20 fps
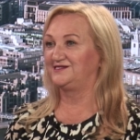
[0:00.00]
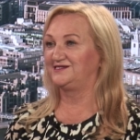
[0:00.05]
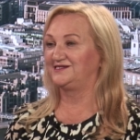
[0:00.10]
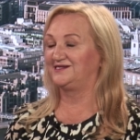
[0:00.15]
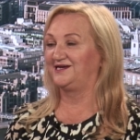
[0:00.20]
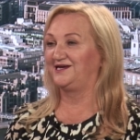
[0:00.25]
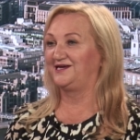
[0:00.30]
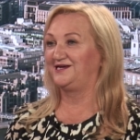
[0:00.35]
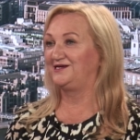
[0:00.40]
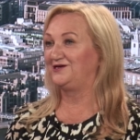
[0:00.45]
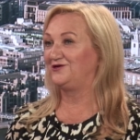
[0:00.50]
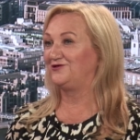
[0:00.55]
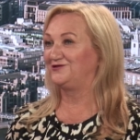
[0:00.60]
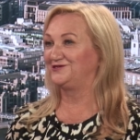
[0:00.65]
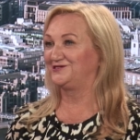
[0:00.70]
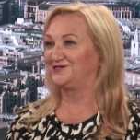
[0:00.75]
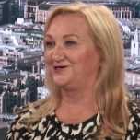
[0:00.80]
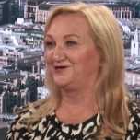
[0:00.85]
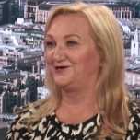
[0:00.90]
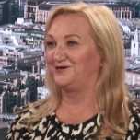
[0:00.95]
a
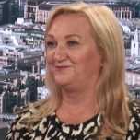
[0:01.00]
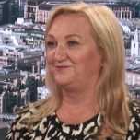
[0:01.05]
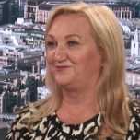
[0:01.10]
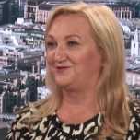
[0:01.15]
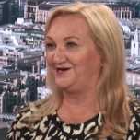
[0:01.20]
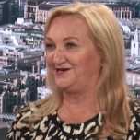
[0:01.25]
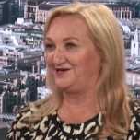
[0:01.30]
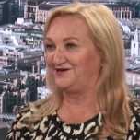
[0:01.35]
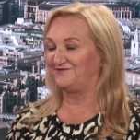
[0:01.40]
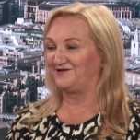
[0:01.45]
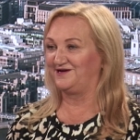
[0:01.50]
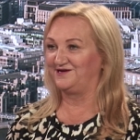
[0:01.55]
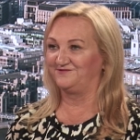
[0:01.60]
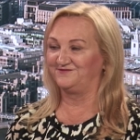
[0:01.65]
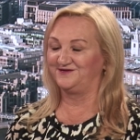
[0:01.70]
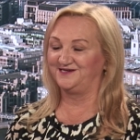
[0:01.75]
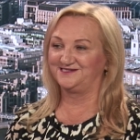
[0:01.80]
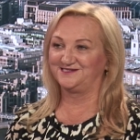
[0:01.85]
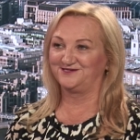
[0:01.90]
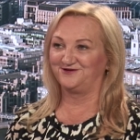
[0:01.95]
long-term Brady credit
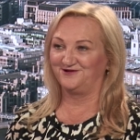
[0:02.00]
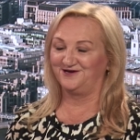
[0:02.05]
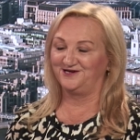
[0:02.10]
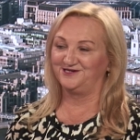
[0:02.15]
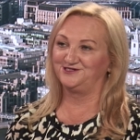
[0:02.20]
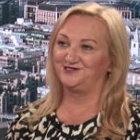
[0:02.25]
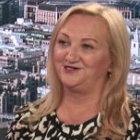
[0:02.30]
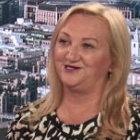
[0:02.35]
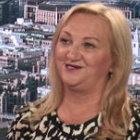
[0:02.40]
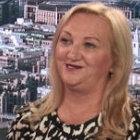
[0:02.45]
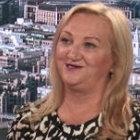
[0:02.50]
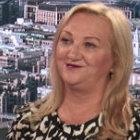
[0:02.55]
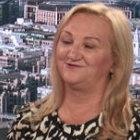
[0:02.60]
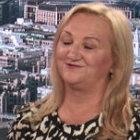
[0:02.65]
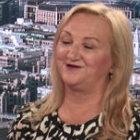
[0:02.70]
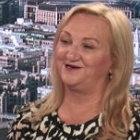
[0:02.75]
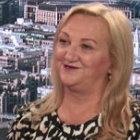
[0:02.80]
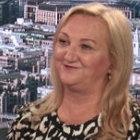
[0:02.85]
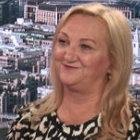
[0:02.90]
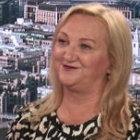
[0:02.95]
risk or energy
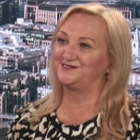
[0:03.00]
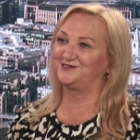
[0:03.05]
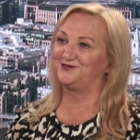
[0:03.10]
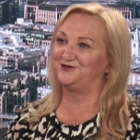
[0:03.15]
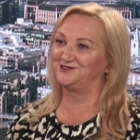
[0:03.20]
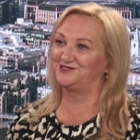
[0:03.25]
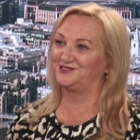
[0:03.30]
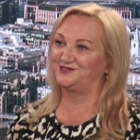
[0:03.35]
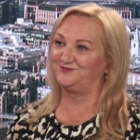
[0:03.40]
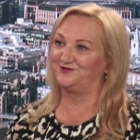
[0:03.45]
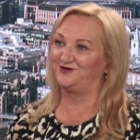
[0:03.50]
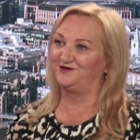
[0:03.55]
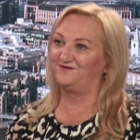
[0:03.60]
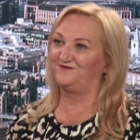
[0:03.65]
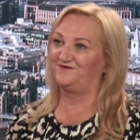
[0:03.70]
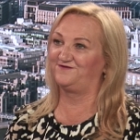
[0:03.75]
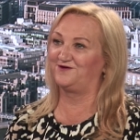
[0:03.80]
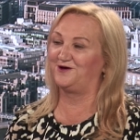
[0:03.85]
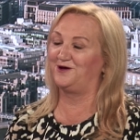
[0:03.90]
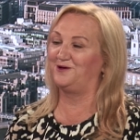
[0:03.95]
credit risk customer
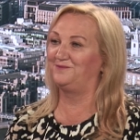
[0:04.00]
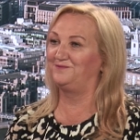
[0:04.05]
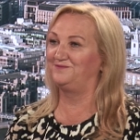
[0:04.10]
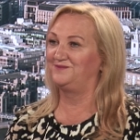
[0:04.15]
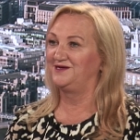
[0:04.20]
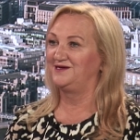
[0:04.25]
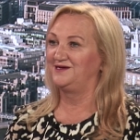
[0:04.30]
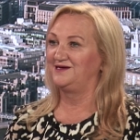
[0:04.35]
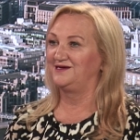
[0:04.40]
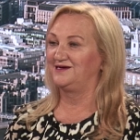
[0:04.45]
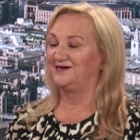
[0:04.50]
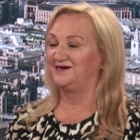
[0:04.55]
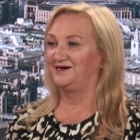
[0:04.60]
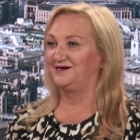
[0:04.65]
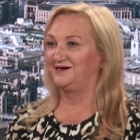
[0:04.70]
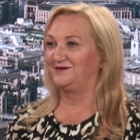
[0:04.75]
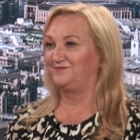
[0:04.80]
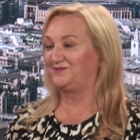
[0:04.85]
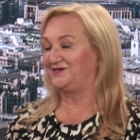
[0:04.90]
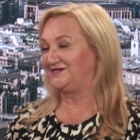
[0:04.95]
from
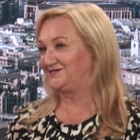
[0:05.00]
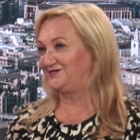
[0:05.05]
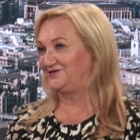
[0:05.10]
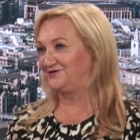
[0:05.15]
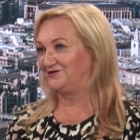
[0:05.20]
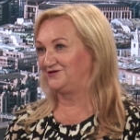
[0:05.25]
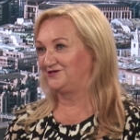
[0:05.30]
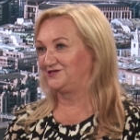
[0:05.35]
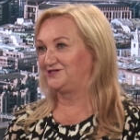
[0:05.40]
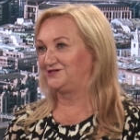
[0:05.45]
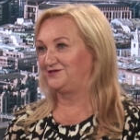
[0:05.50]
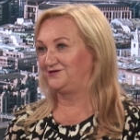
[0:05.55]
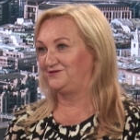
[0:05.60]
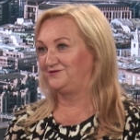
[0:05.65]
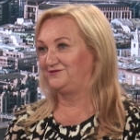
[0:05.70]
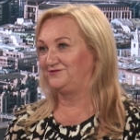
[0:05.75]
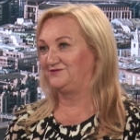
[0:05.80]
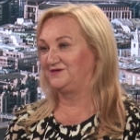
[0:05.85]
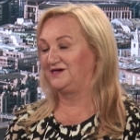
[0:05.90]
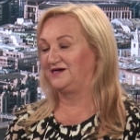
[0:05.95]
BCR
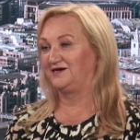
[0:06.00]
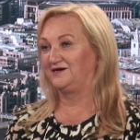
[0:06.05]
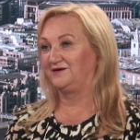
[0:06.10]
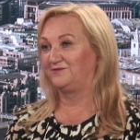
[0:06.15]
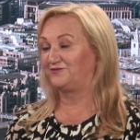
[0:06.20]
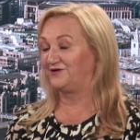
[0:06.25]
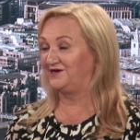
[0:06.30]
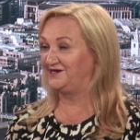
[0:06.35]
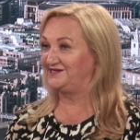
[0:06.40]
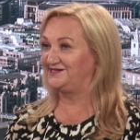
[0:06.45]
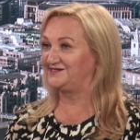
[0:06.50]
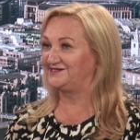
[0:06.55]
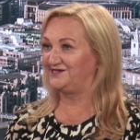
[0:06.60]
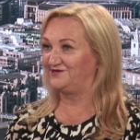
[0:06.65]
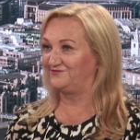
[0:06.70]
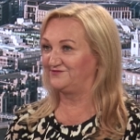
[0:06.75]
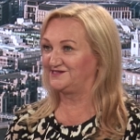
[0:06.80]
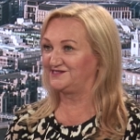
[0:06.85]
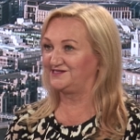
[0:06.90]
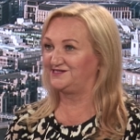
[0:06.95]
to Brady
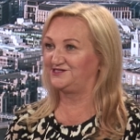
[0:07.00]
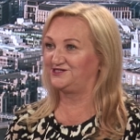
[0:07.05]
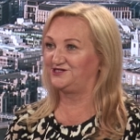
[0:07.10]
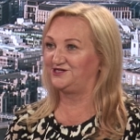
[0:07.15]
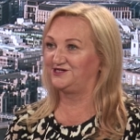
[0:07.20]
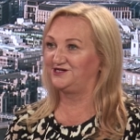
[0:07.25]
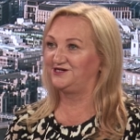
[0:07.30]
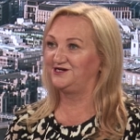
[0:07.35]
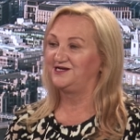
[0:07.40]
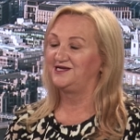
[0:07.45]
C Risk this year.